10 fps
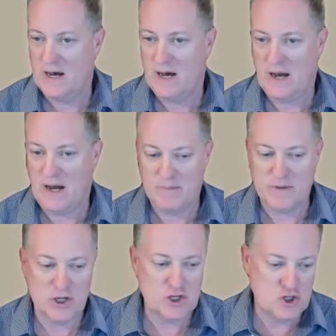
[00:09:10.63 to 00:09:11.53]

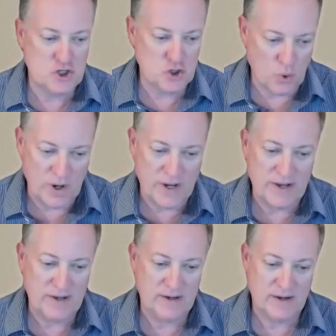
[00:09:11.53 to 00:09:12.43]
The
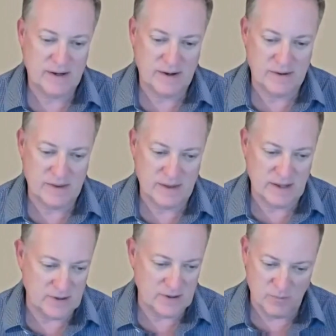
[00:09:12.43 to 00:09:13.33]
joy,
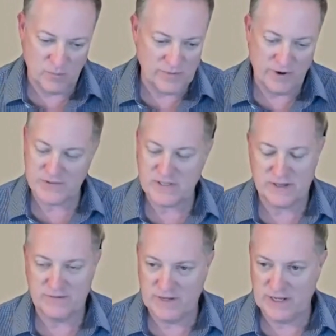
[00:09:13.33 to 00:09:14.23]
and we've all seen
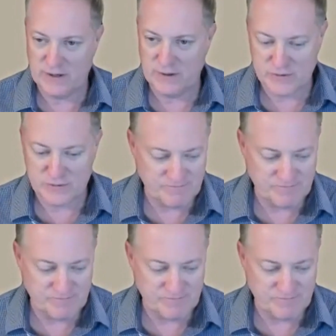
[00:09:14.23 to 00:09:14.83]
the videos,